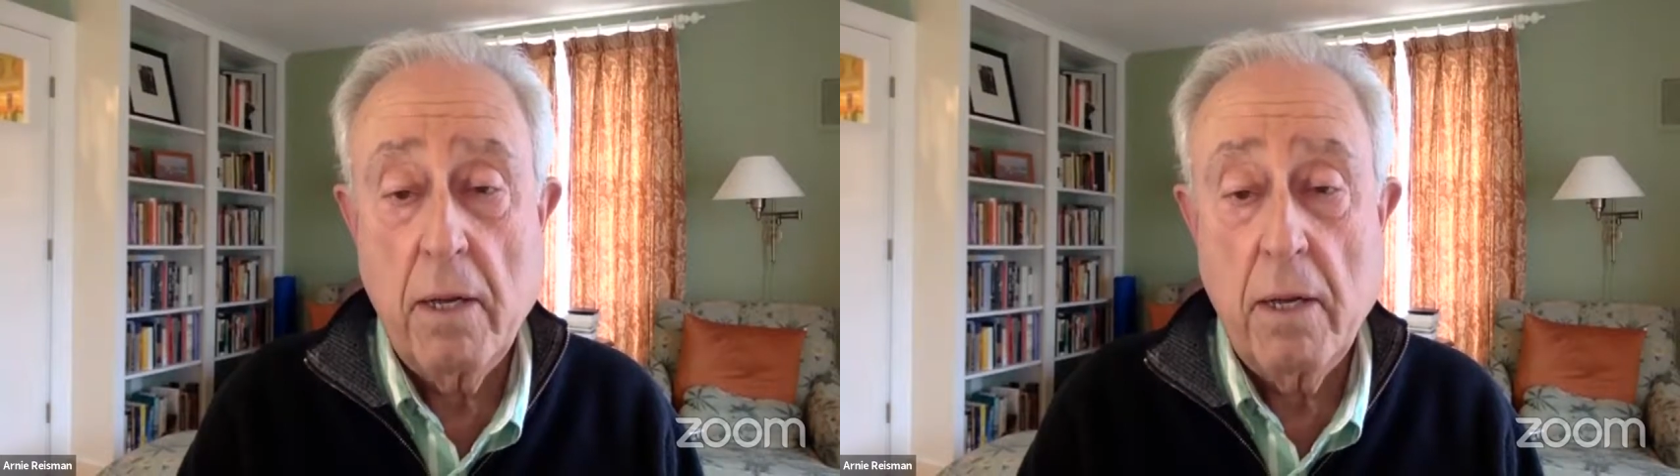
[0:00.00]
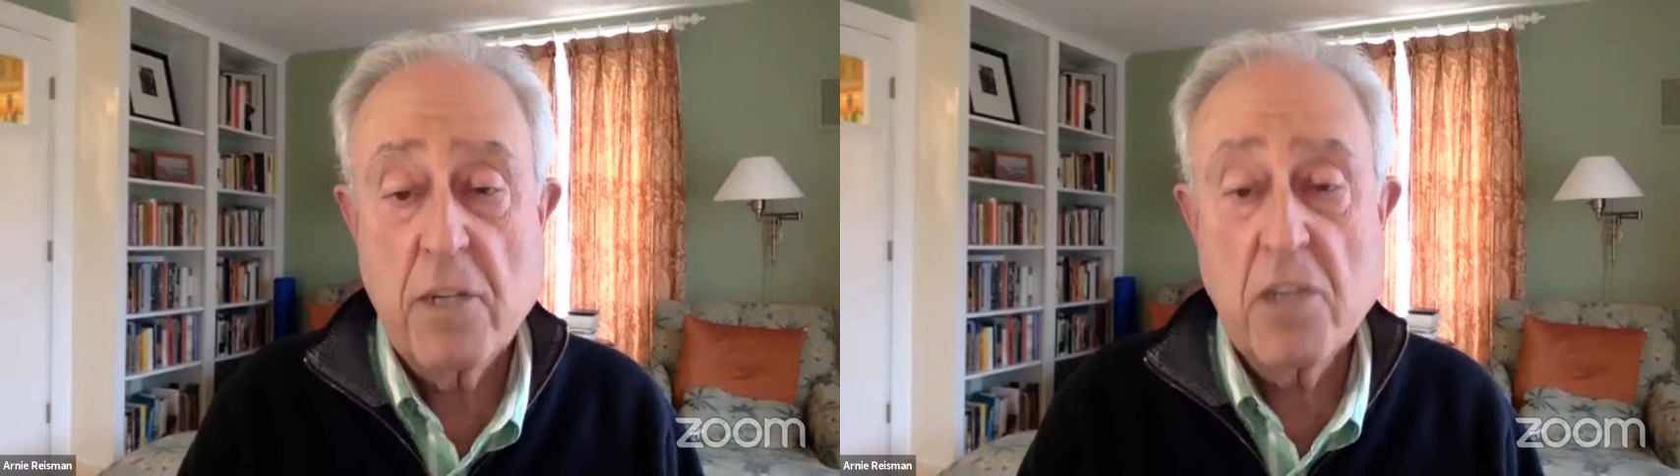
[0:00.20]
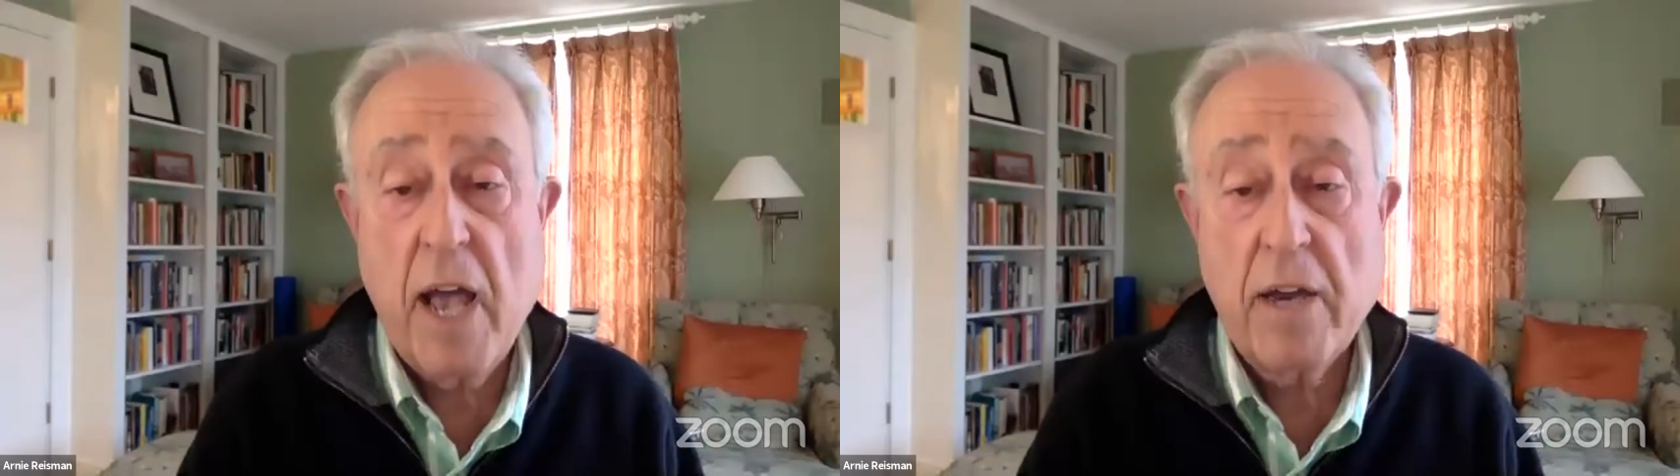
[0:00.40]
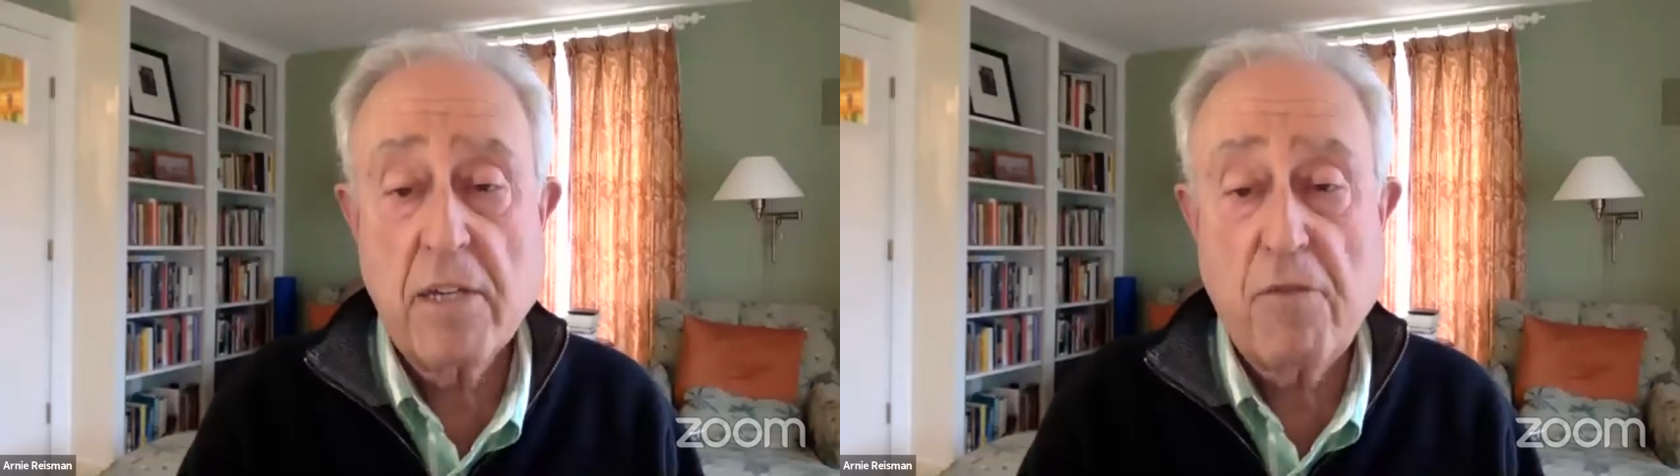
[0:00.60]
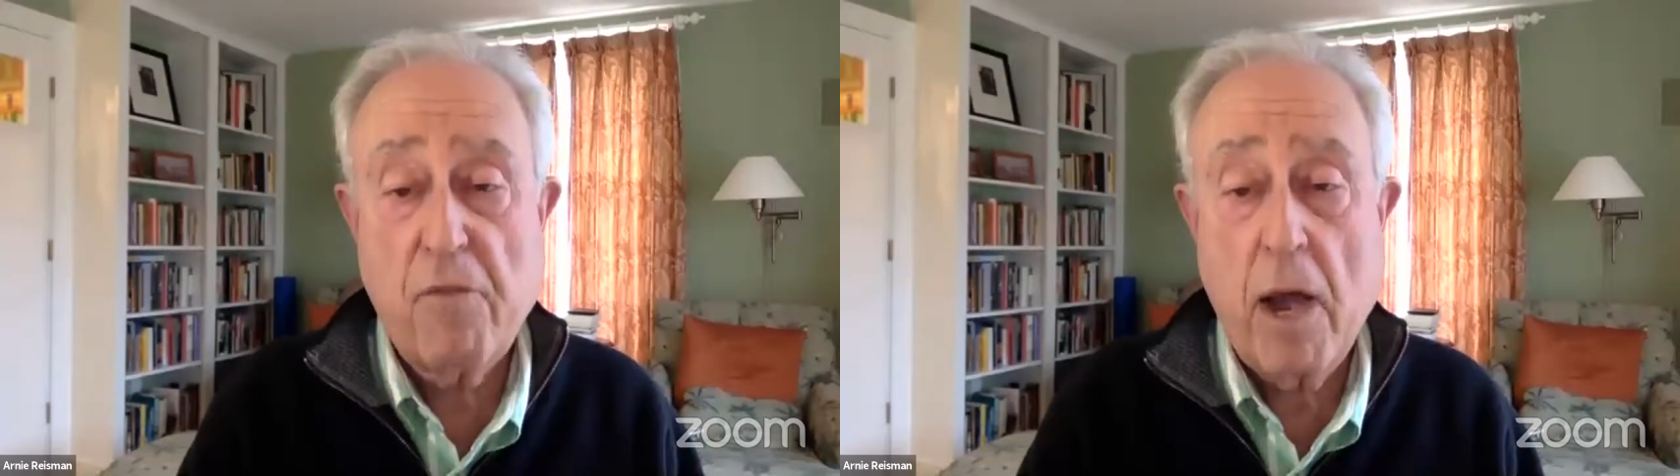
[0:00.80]
A
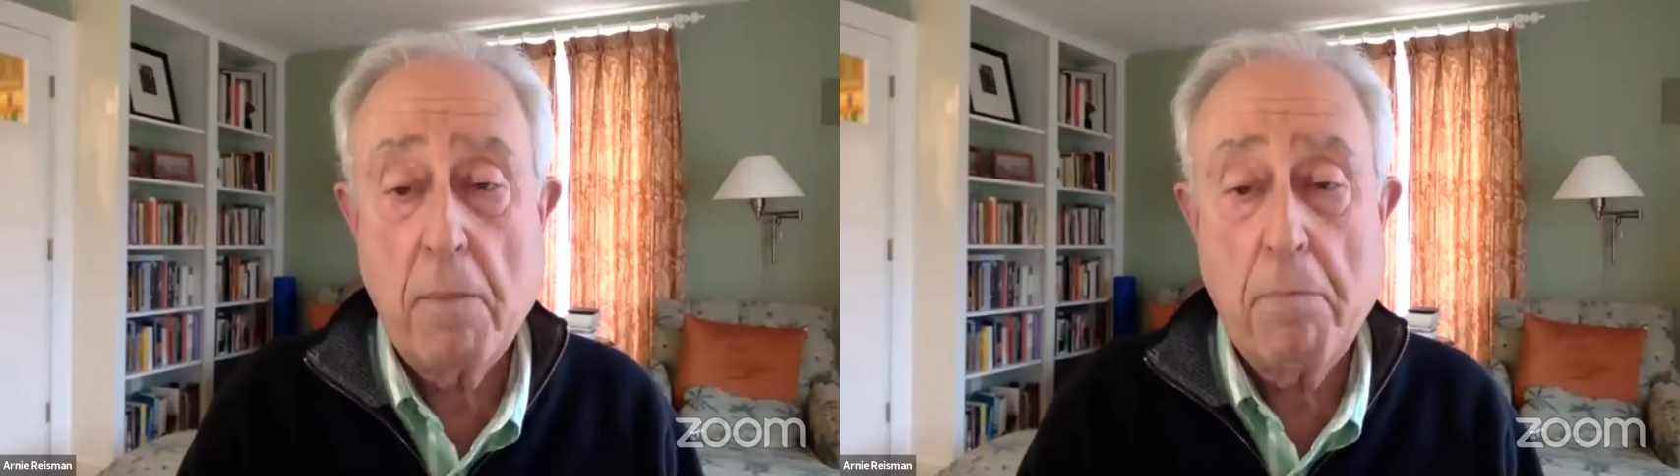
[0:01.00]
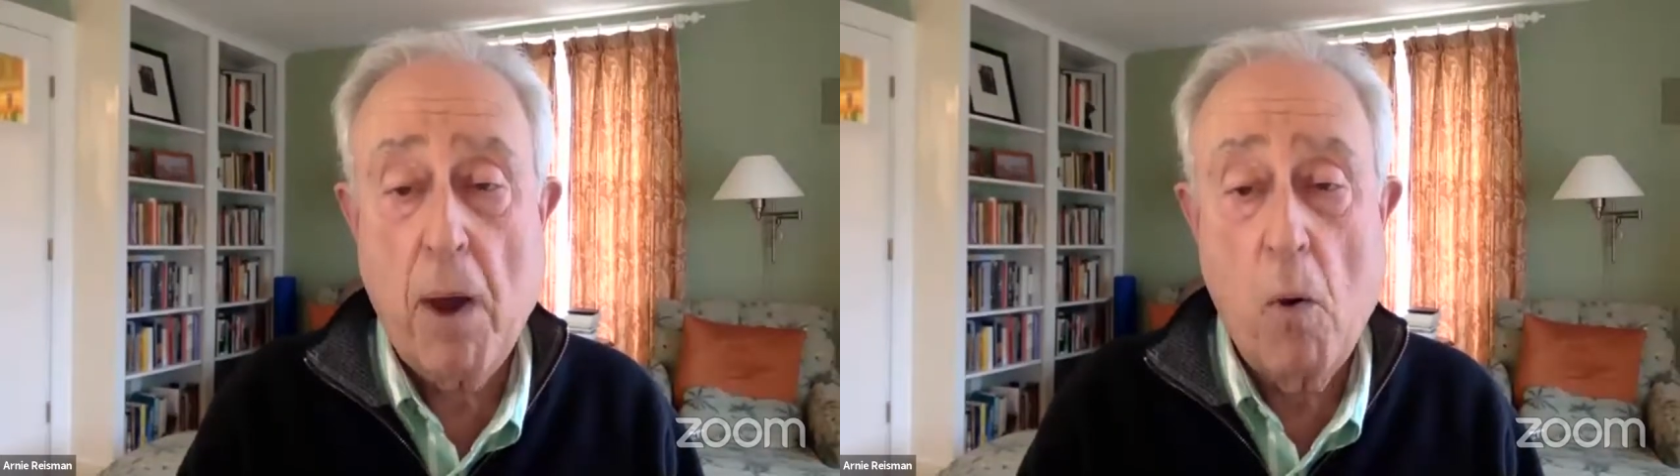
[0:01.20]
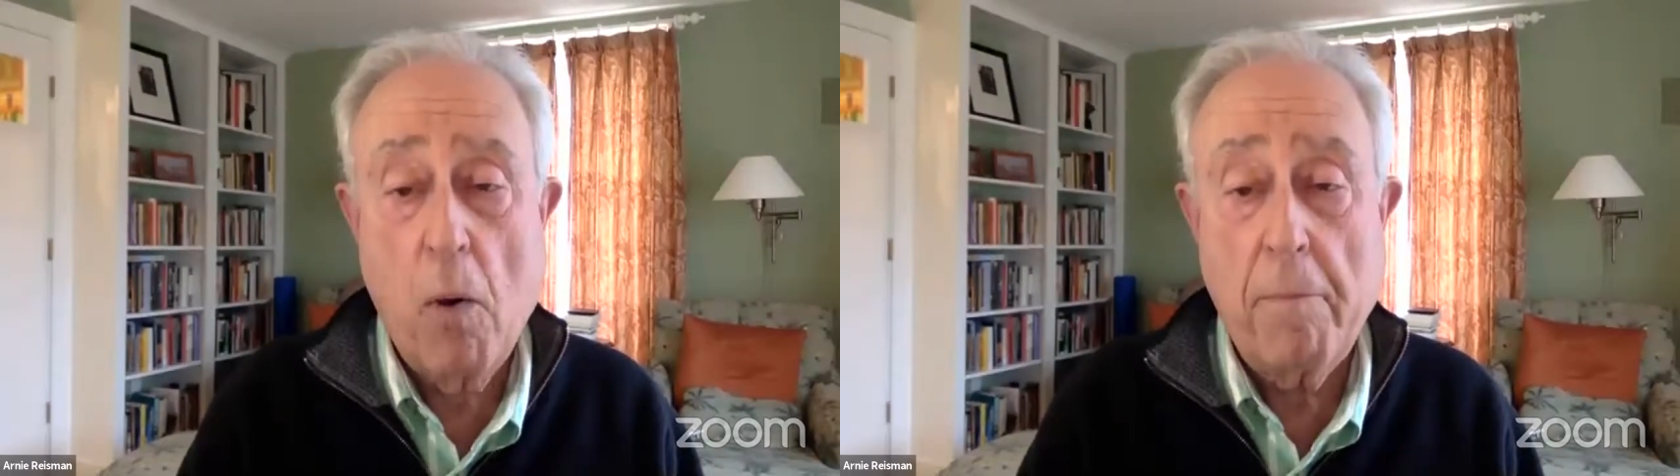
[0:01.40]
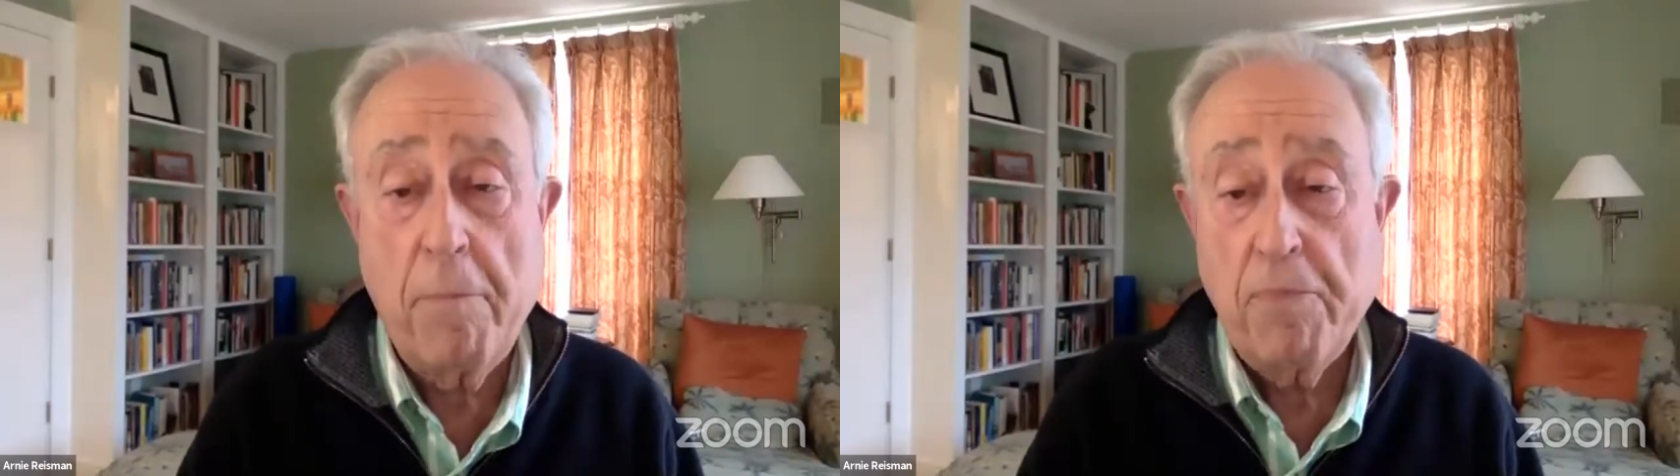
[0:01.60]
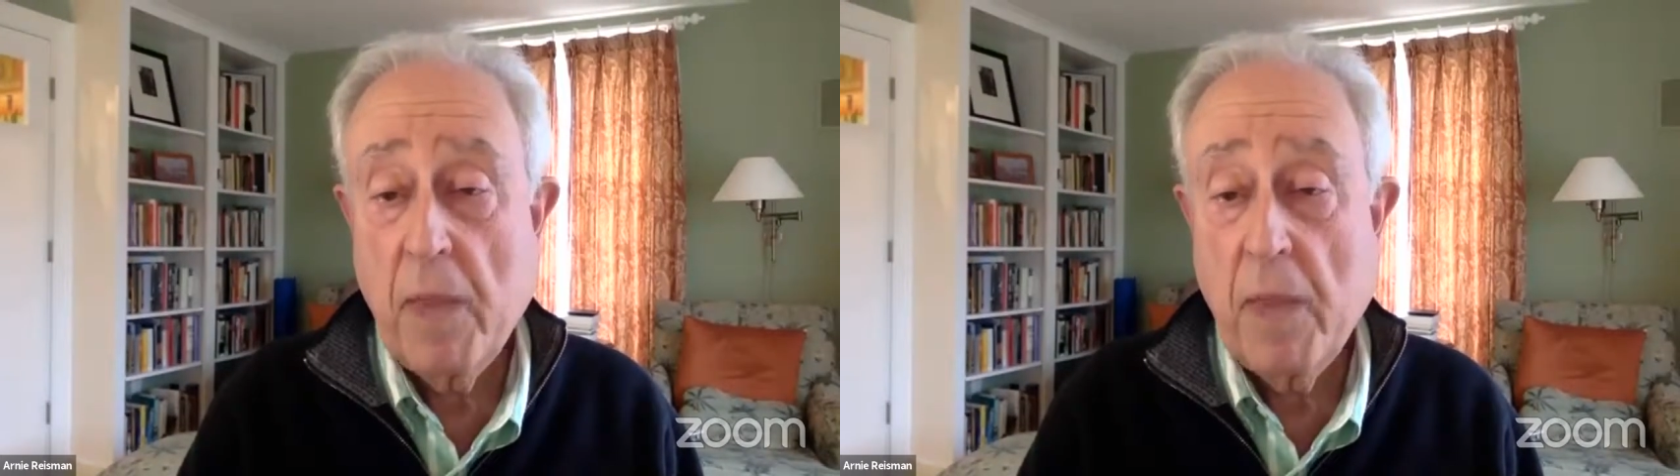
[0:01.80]
satisfied poem